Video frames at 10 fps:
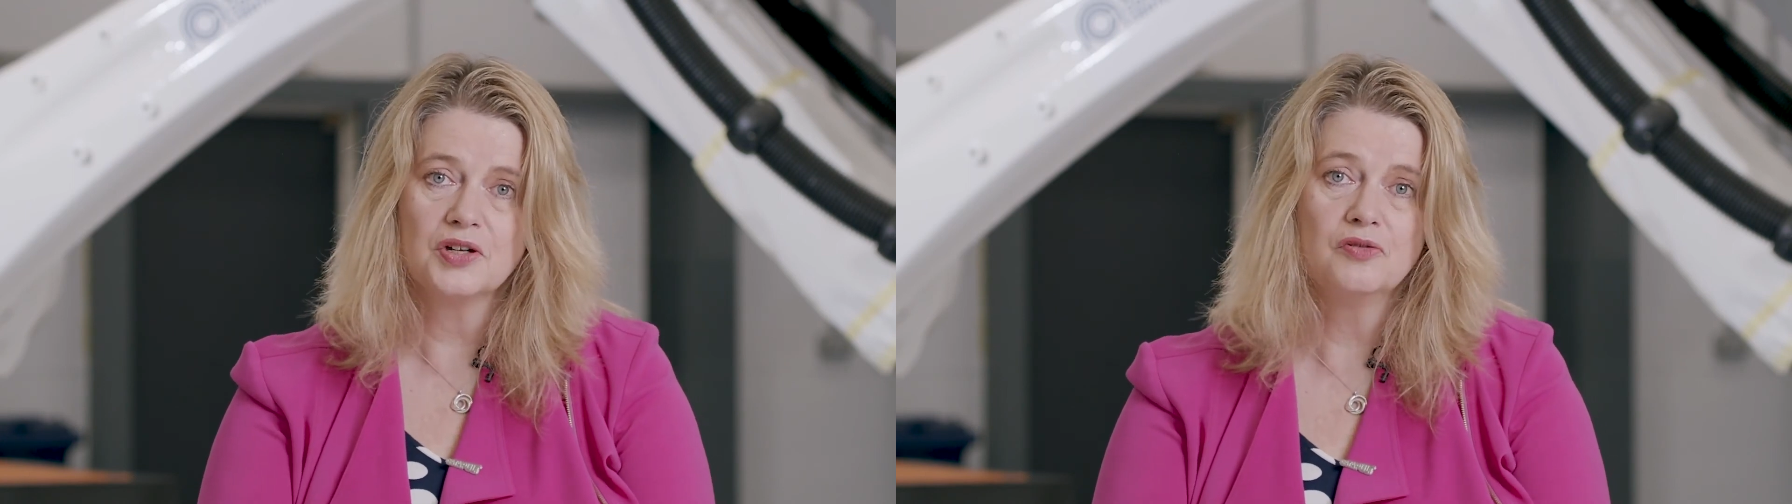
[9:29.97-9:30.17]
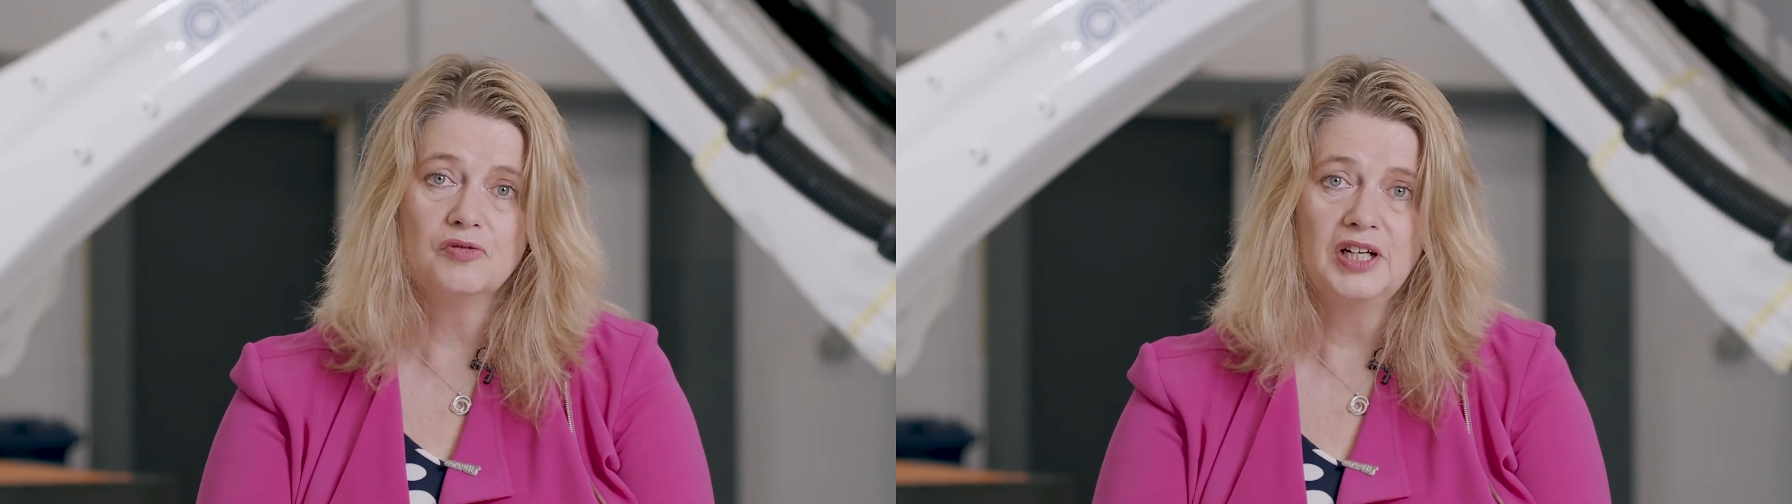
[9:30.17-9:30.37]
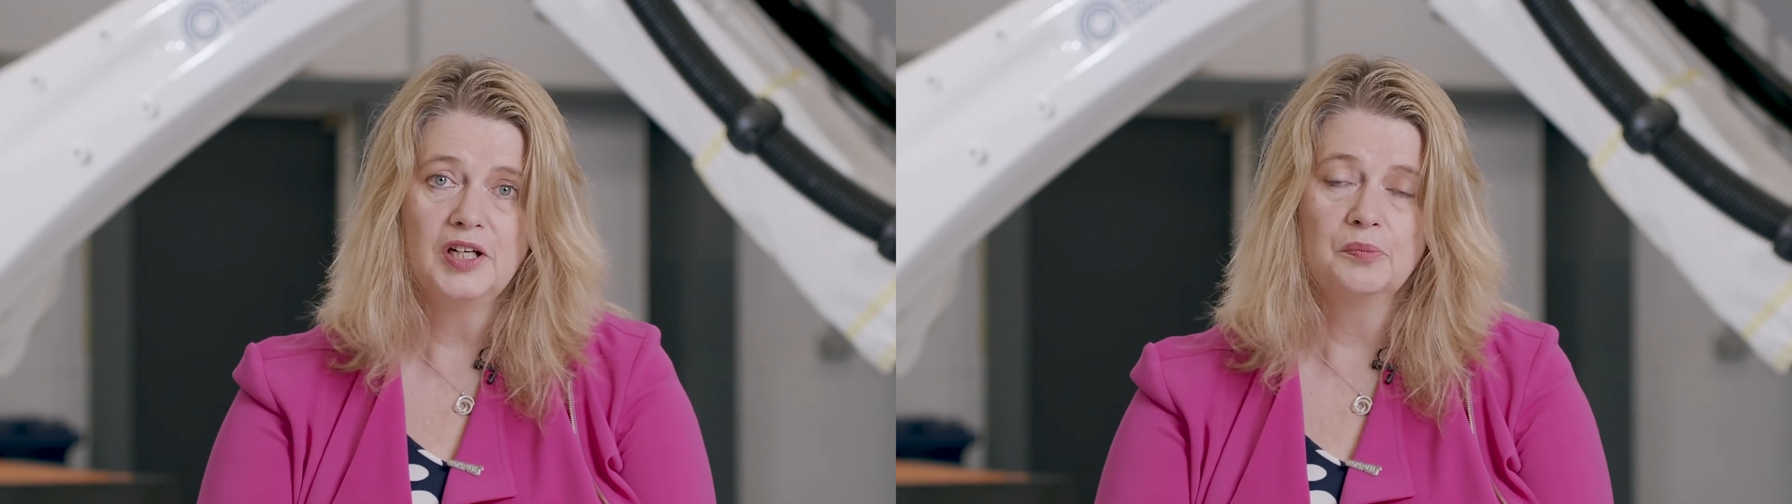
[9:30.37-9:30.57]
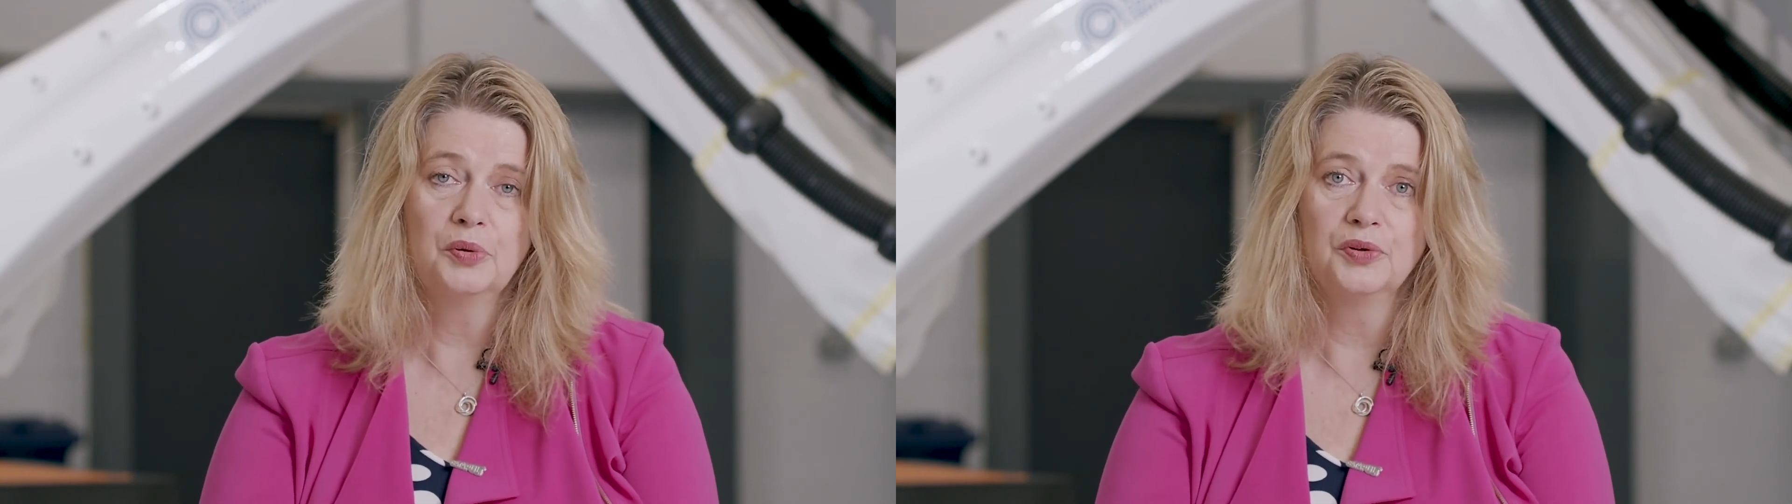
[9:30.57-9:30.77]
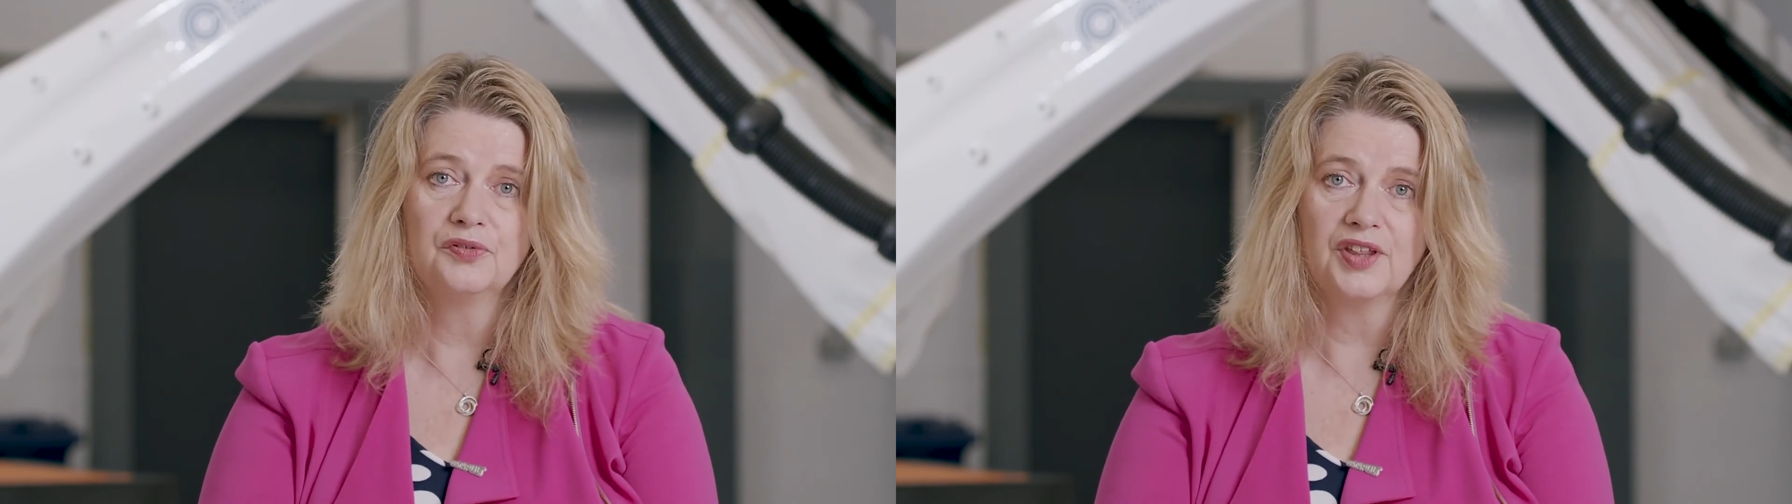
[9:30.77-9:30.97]
that are really
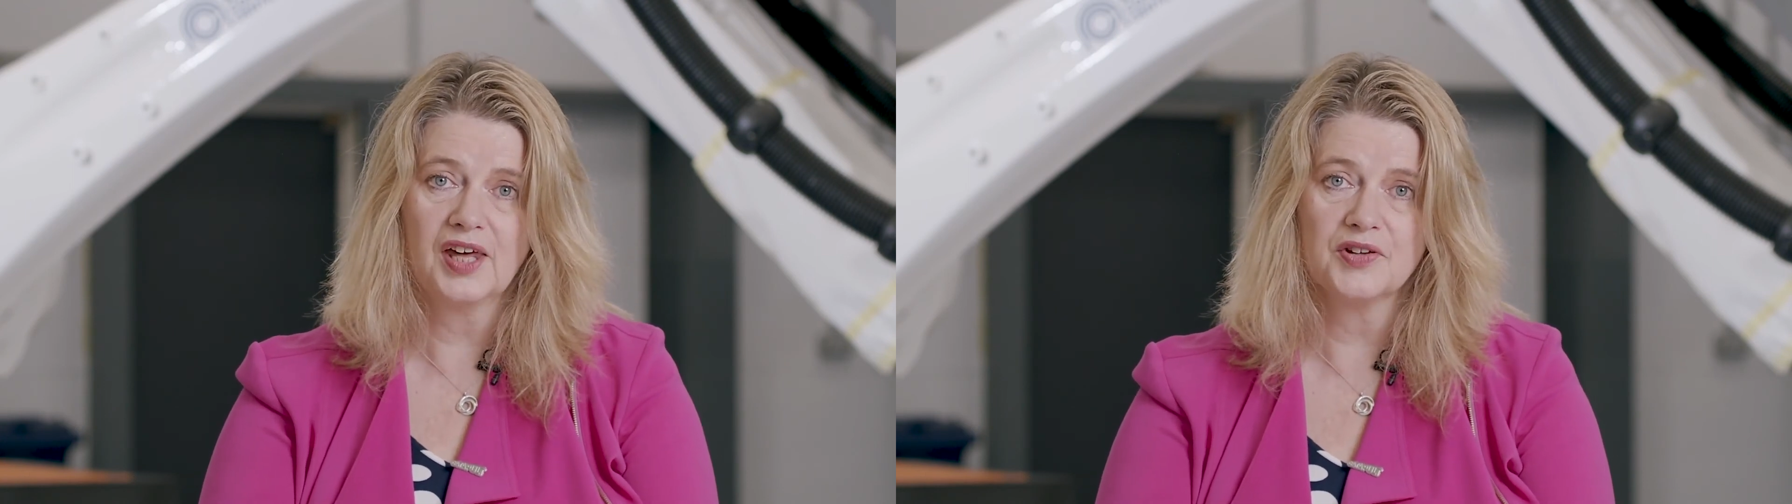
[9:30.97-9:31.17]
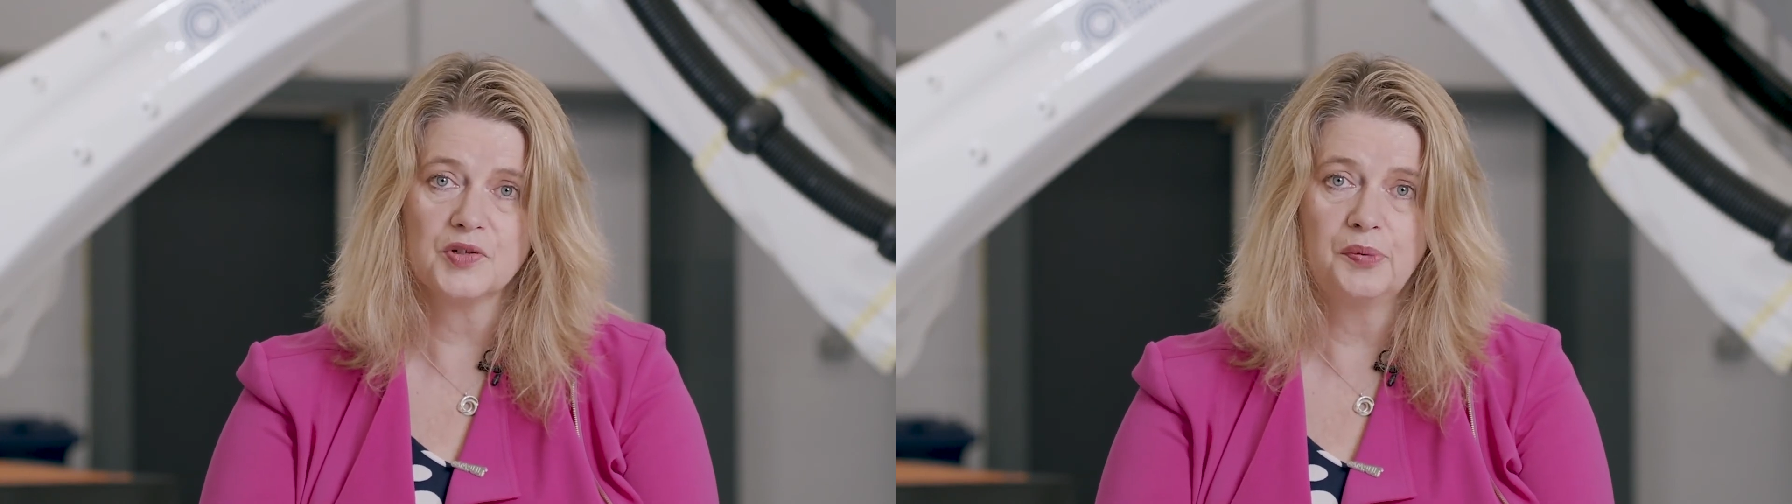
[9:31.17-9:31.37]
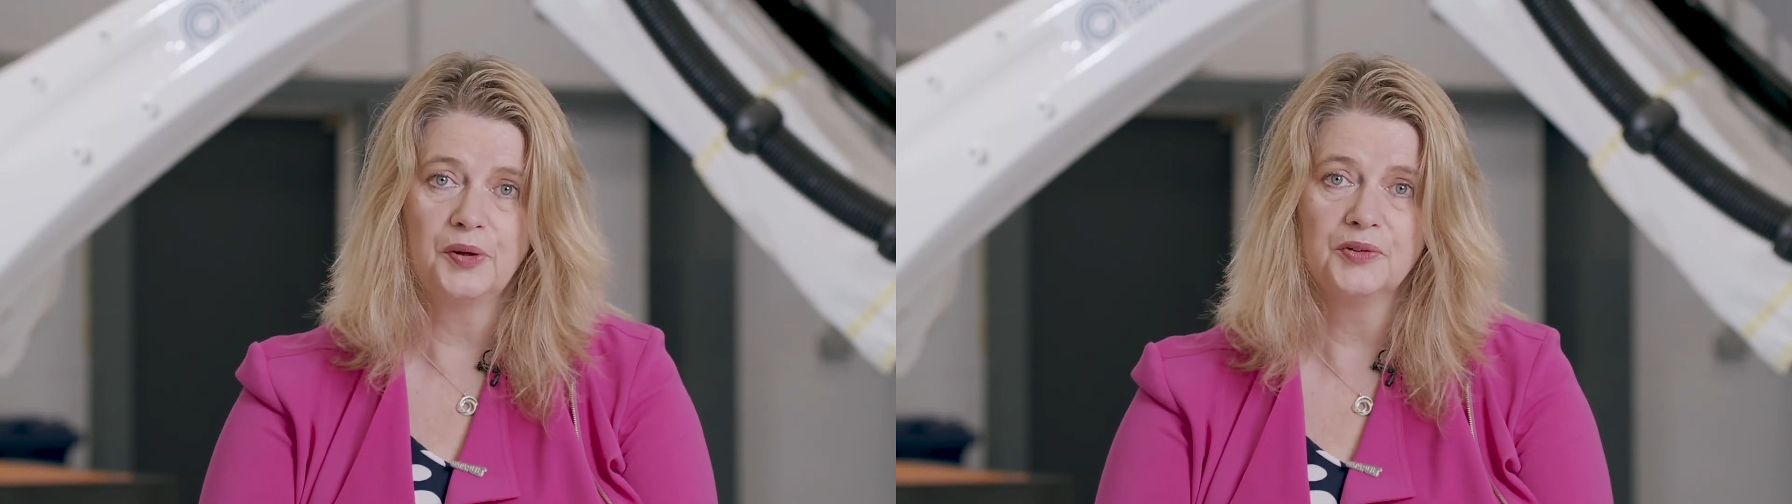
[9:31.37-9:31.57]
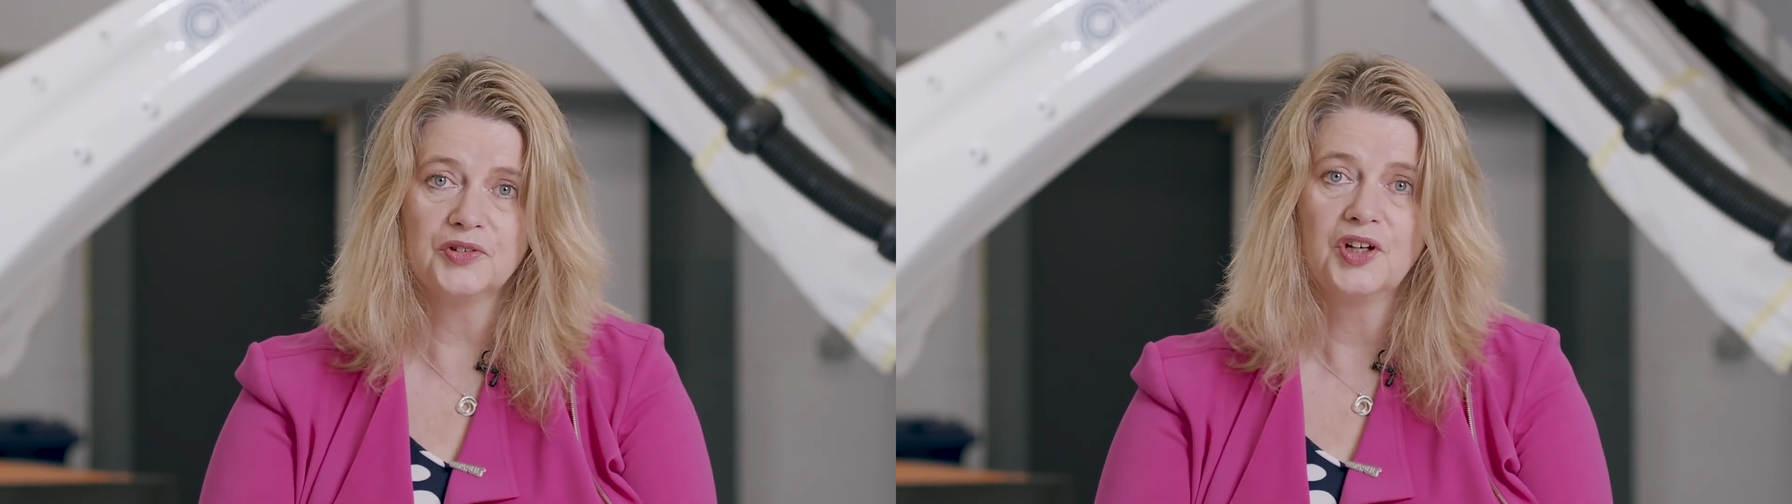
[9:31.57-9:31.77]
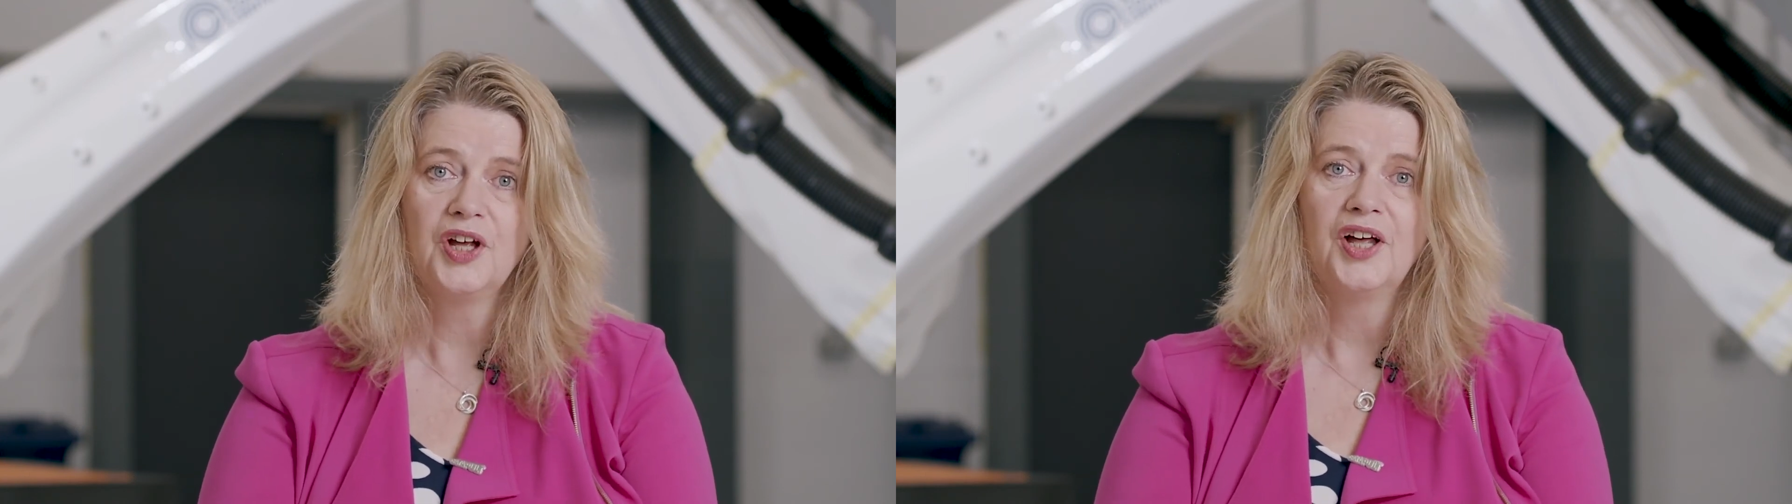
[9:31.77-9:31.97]
important for the Catapult.